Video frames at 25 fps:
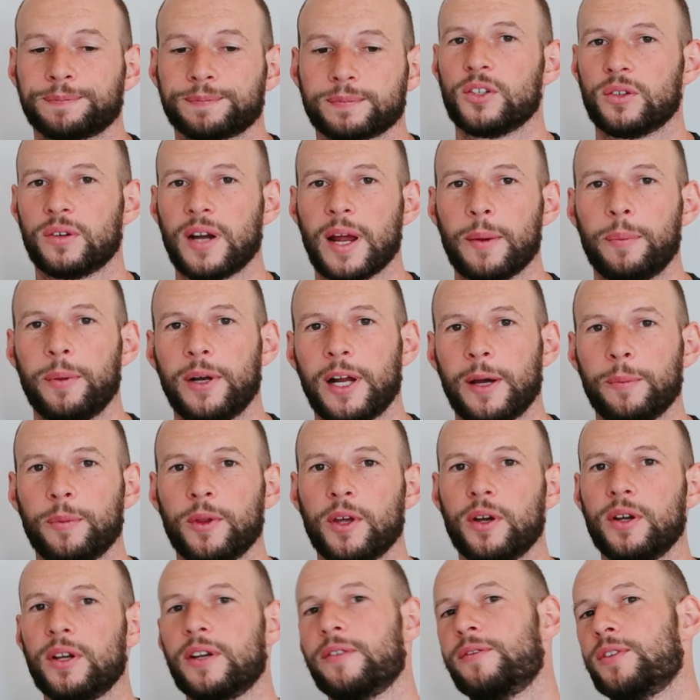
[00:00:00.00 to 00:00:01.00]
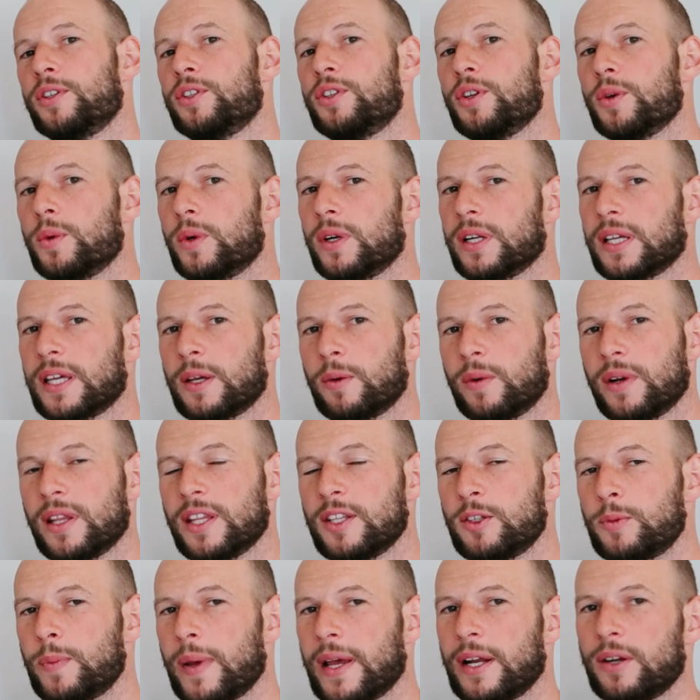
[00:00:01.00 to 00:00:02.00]
To wrap it up though, if you do want to get one of
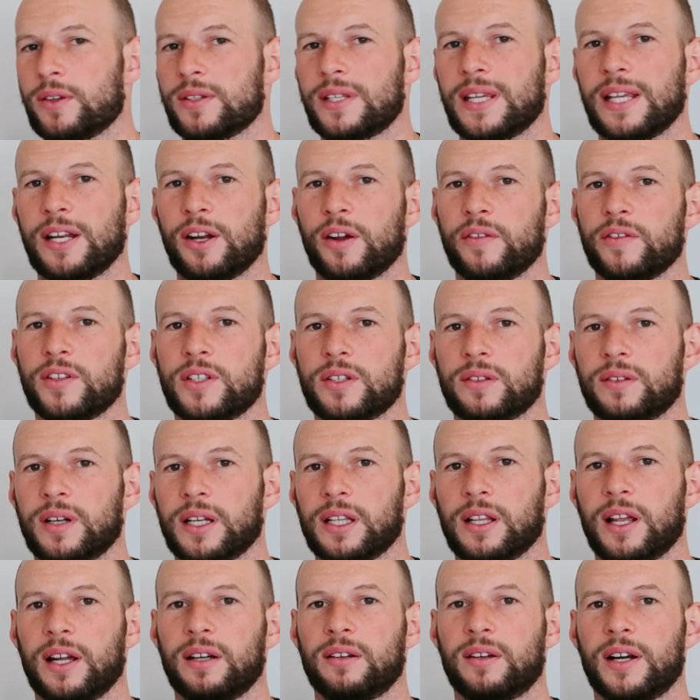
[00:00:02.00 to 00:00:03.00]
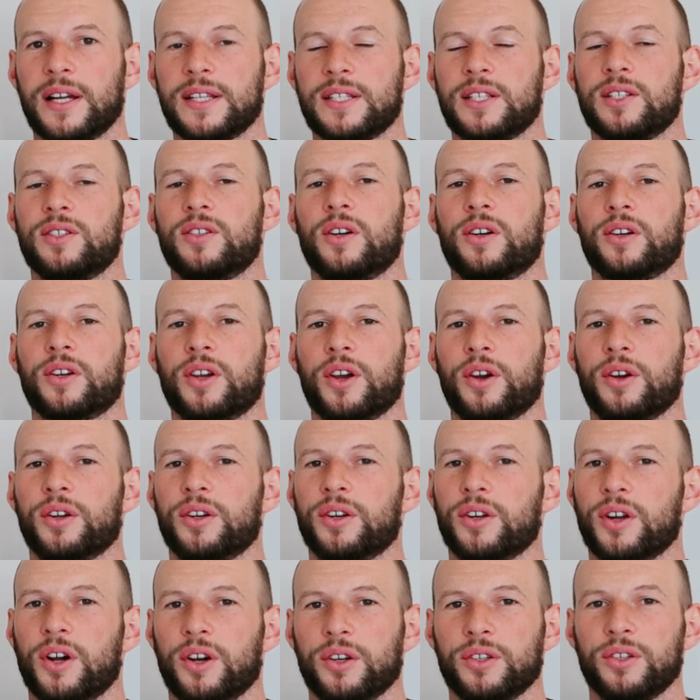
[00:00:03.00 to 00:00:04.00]
these panels, head over to
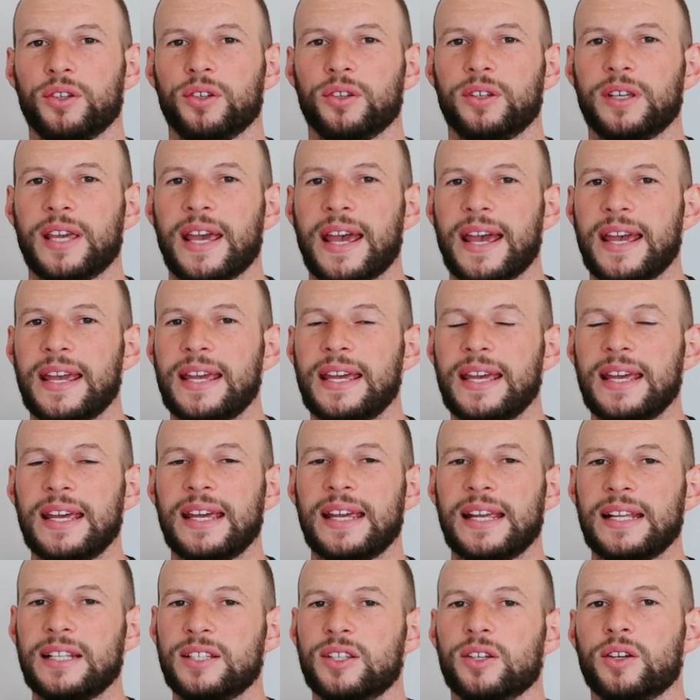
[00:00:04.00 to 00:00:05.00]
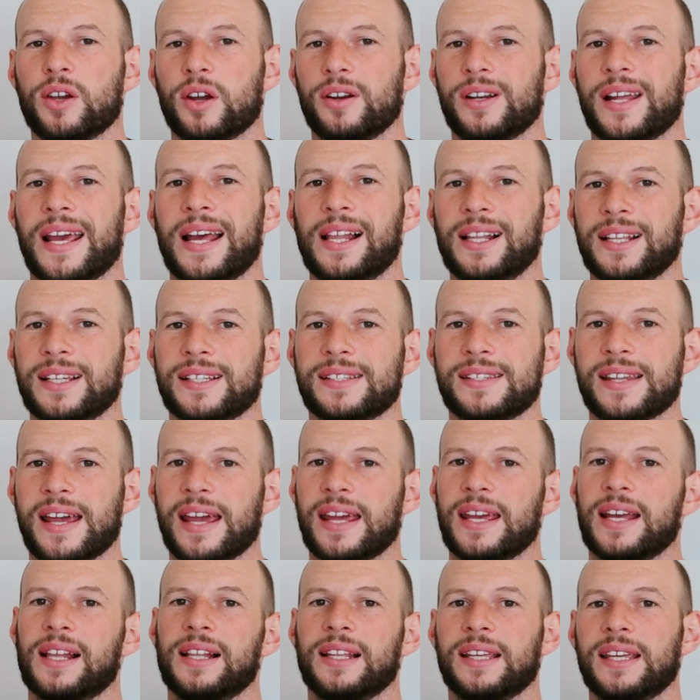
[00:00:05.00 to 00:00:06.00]
redlightrising.co.uk, enter code ALEX,
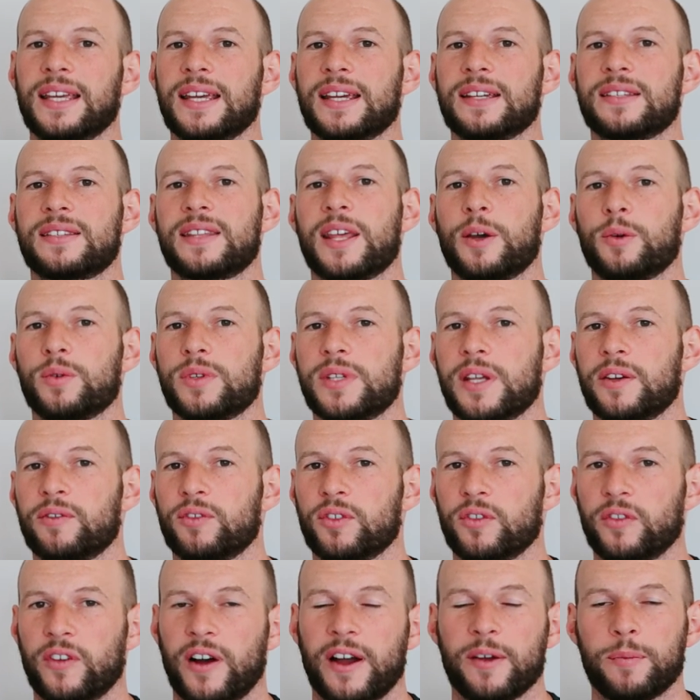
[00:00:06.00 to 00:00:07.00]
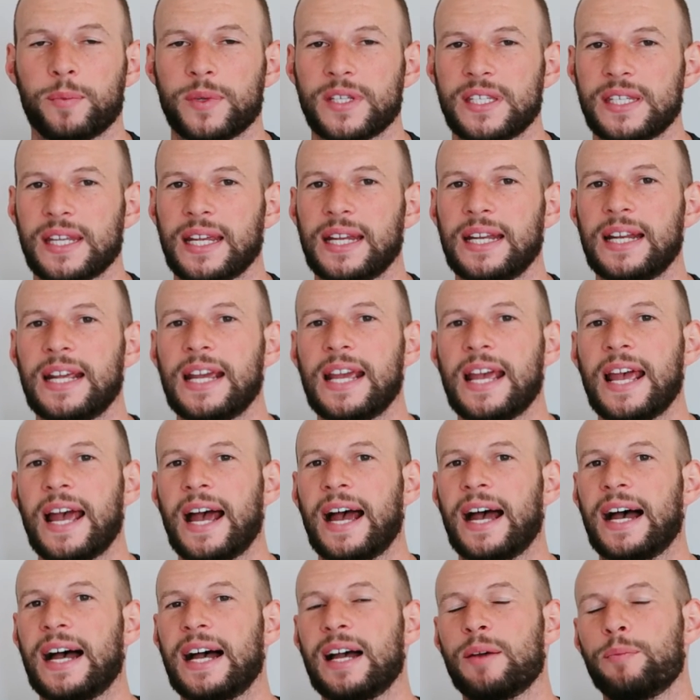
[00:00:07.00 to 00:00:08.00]
A-L-E-X, that will save you 5%.
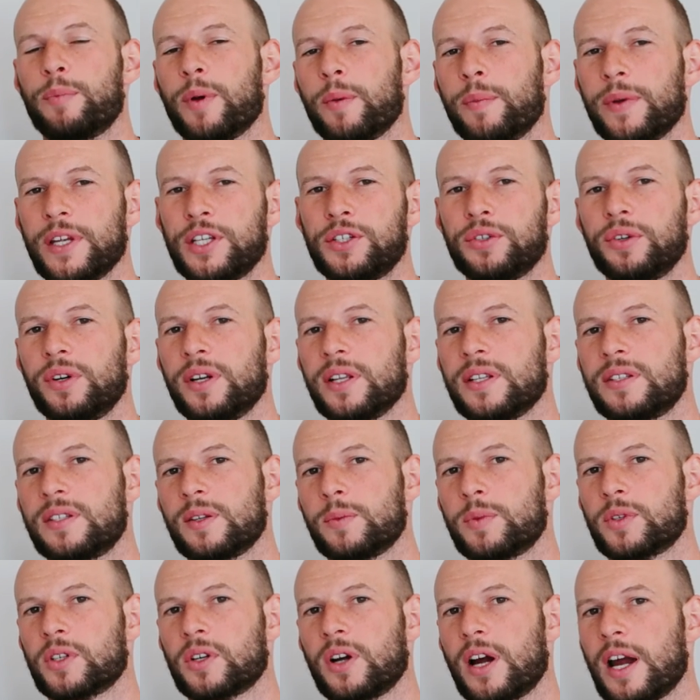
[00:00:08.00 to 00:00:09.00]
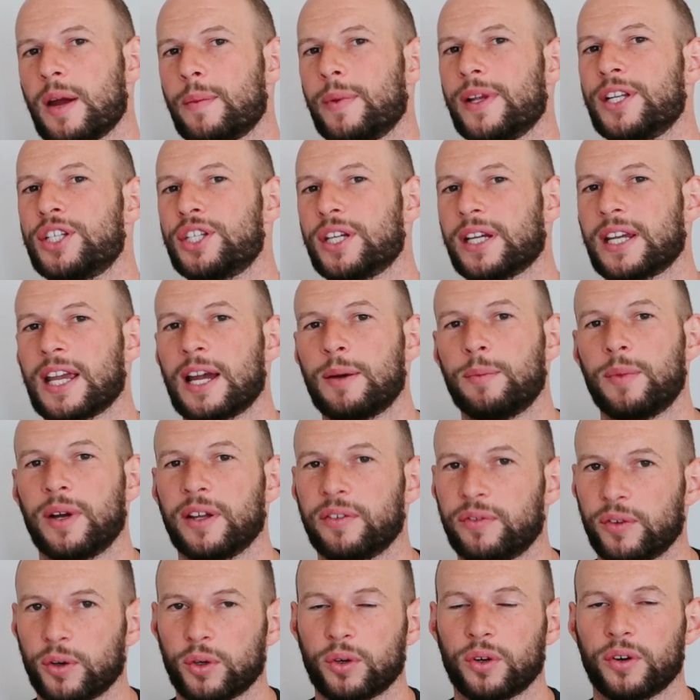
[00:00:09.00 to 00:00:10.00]
Uh, but be sure to subscribe and check out
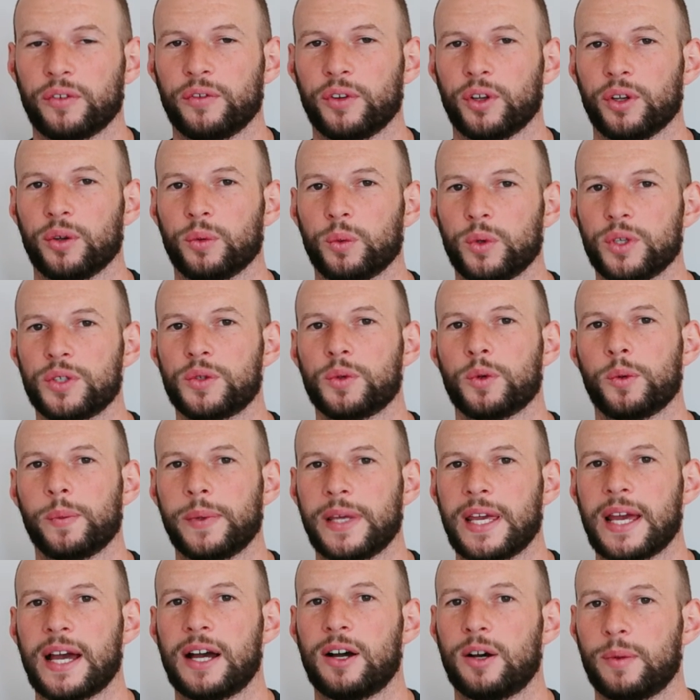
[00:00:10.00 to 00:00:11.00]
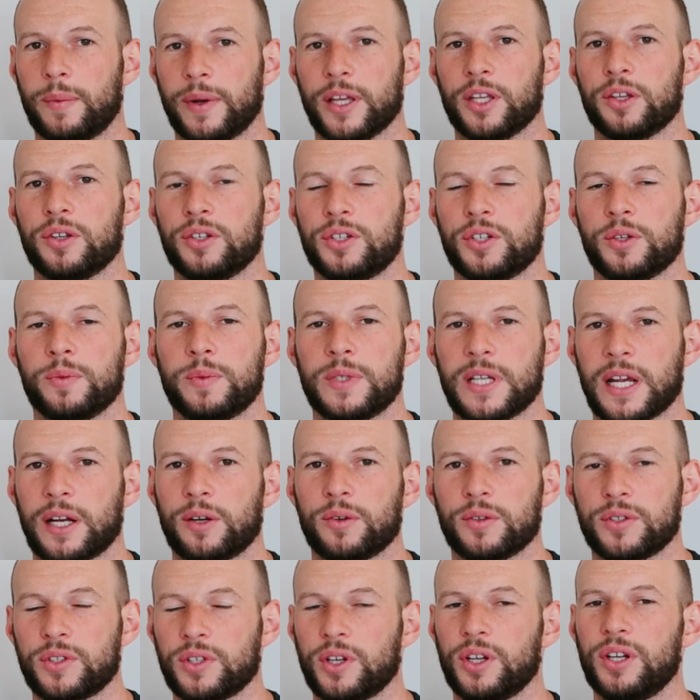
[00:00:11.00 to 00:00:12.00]
my full review, which will be out on my YouTube
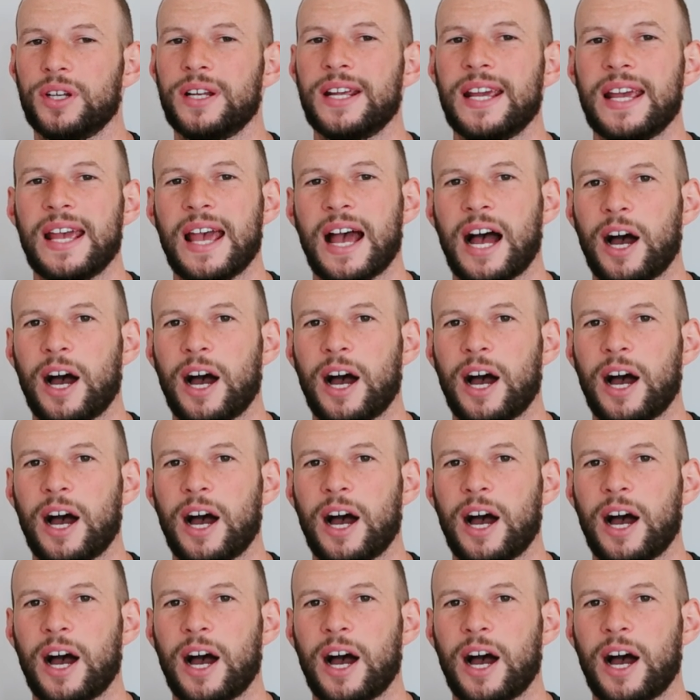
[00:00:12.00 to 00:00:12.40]
channel soon.